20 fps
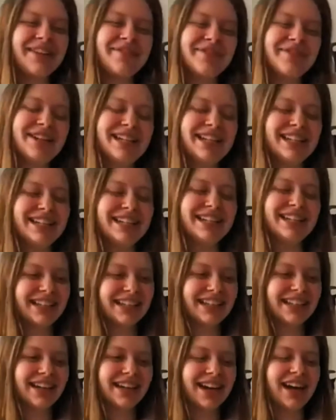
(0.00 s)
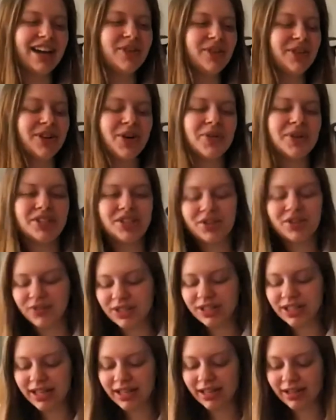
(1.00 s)
I mean, I don't know. I just feel
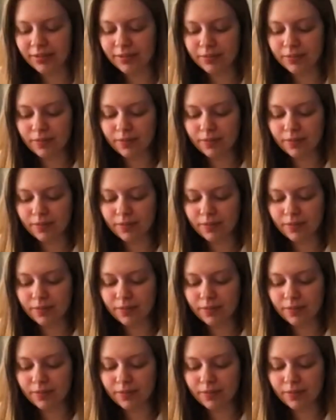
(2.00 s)
like,